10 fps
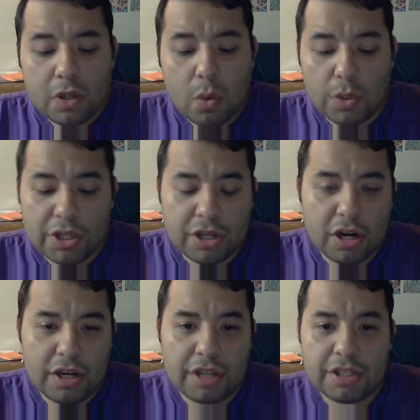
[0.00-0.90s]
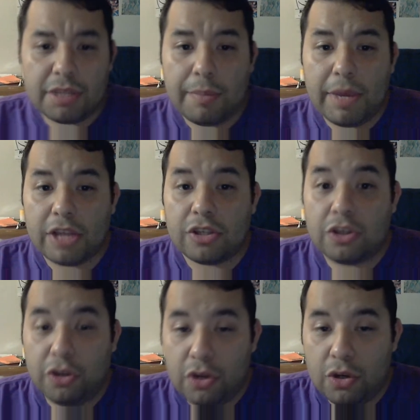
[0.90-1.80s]
what this card does is it makes
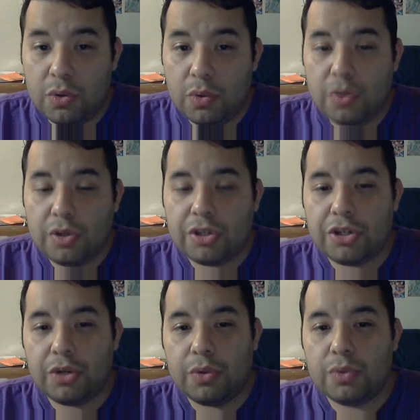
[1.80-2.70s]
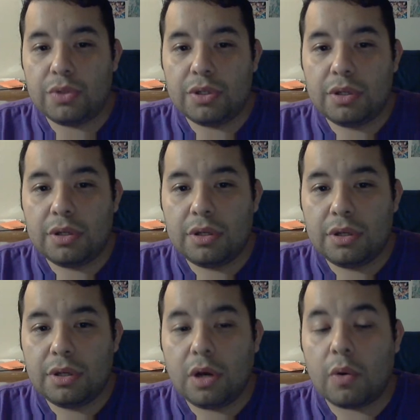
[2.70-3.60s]
you choose,
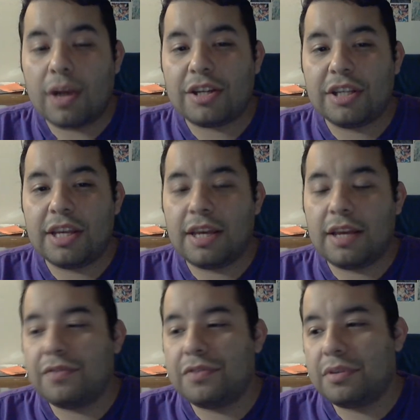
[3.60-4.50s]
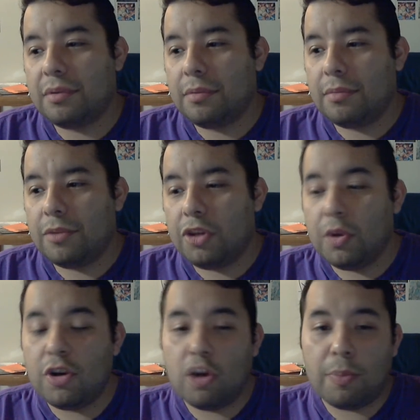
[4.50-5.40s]
it gives you
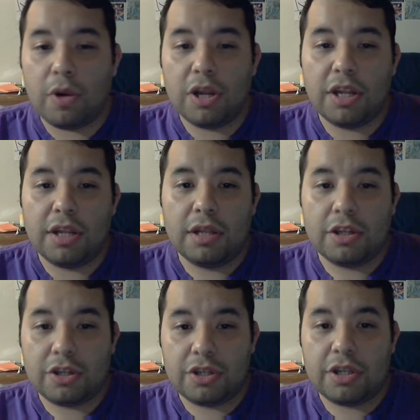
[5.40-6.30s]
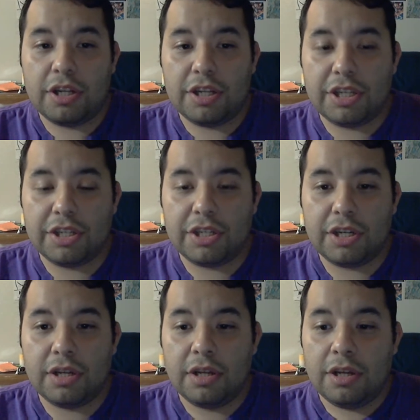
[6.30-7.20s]
and your opponent the
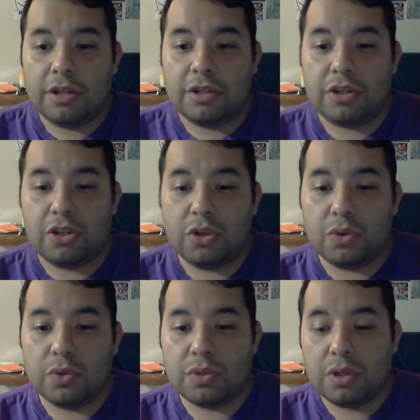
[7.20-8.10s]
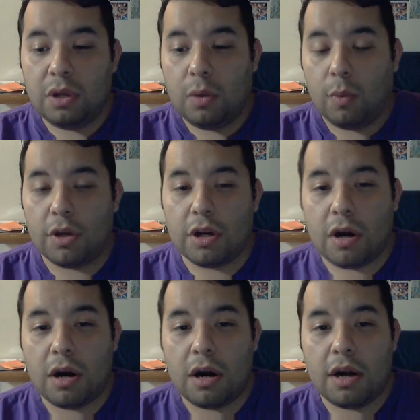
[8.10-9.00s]
decision to choose one
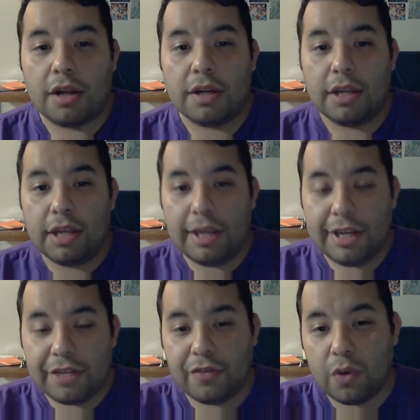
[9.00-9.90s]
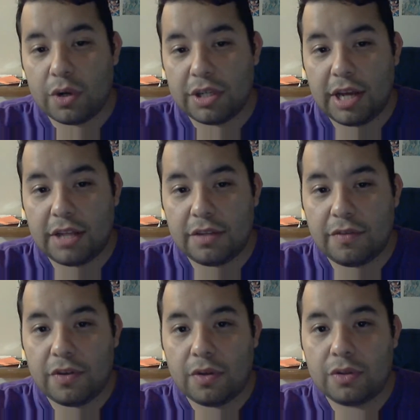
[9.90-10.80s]
card on each of your sides of the
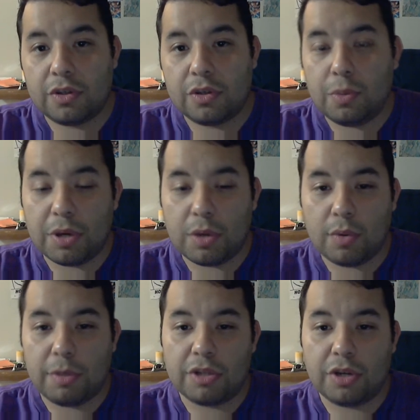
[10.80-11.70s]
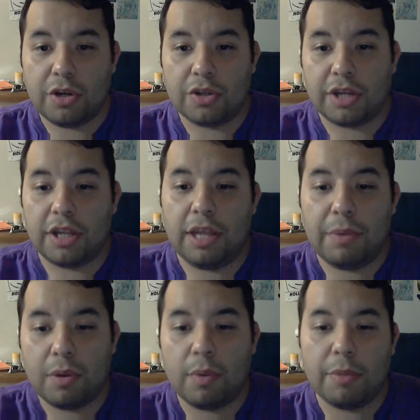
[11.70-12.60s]
field. So you pick one monster on your side, and they pick one